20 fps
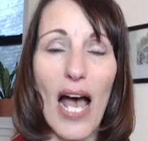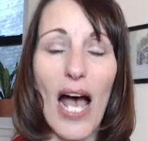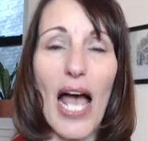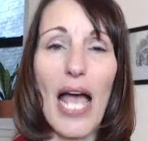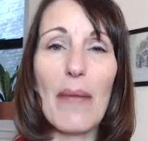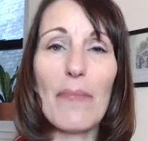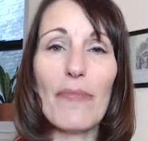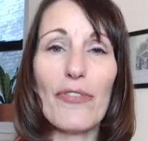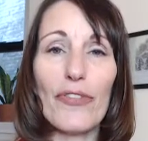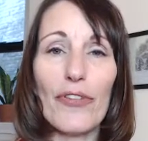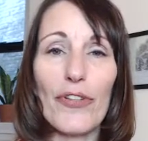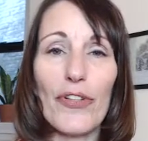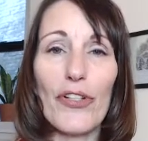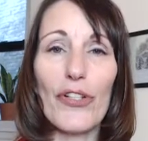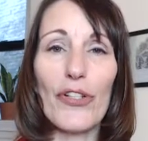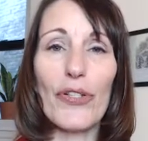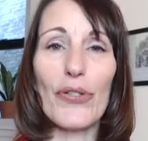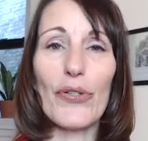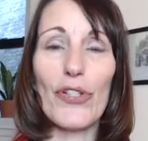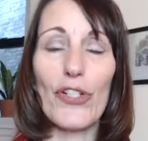for
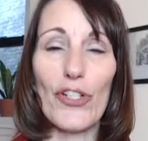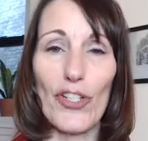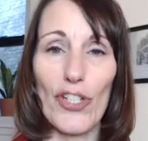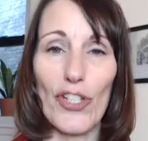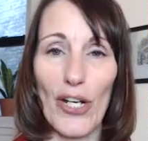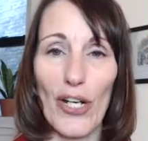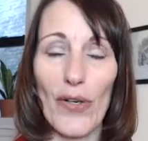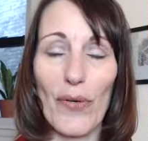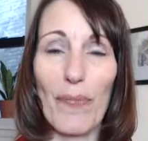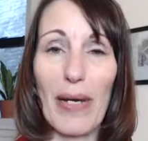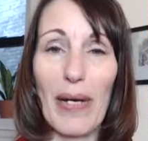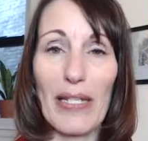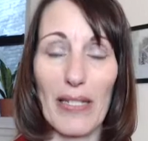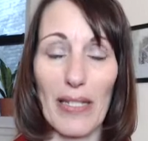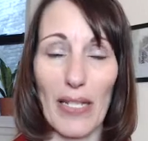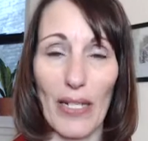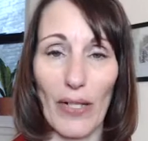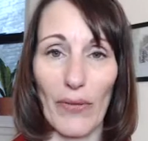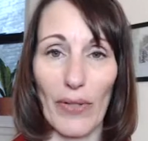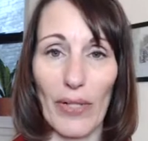you to share my
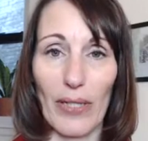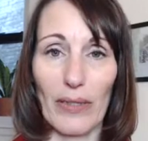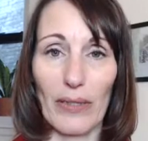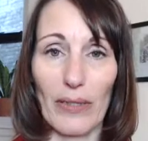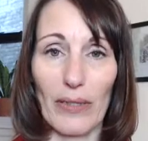secret.